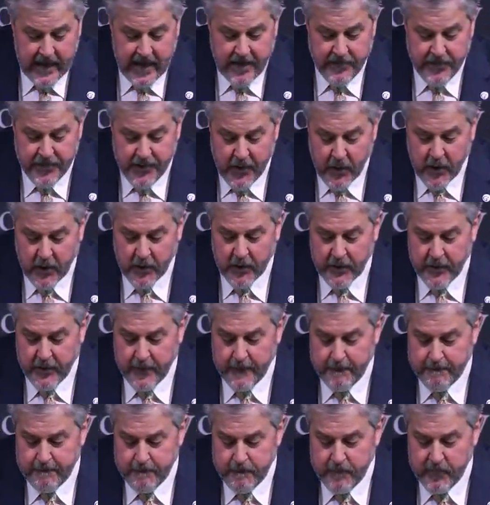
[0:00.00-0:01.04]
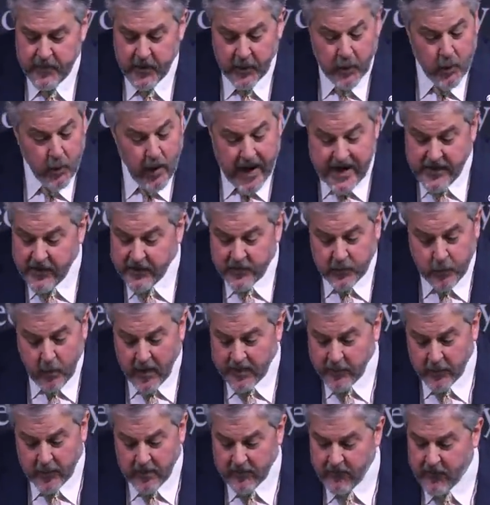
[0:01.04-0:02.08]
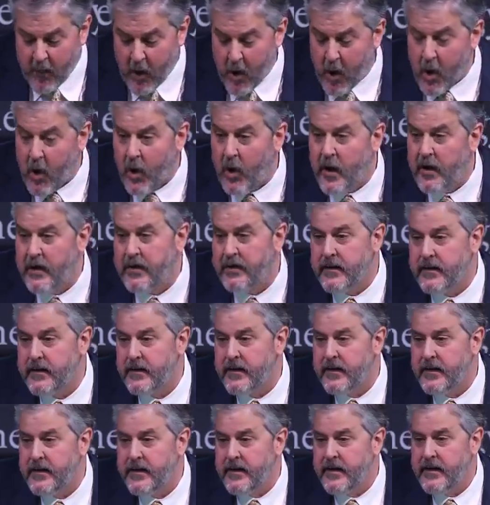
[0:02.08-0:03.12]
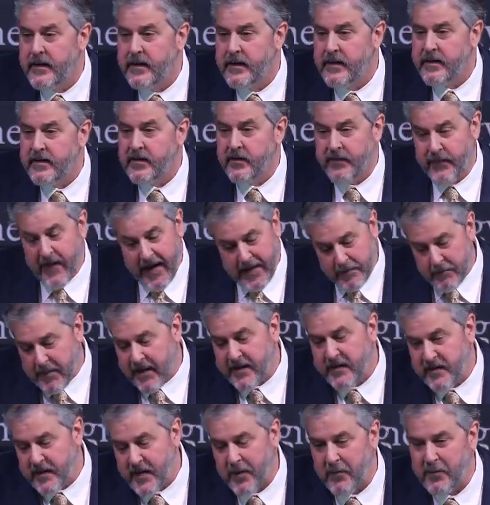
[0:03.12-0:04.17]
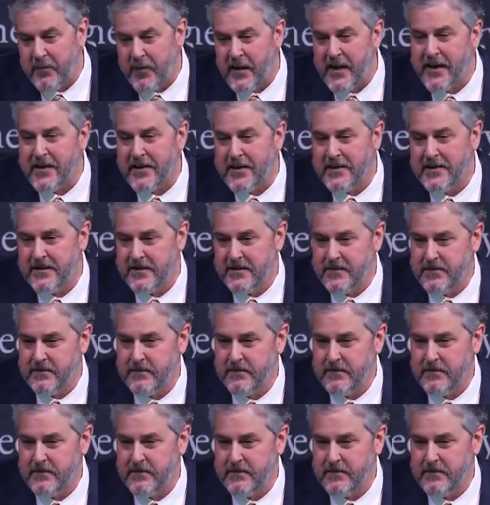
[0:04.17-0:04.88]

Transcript: And third, the greatest wonder of all, to find myself there.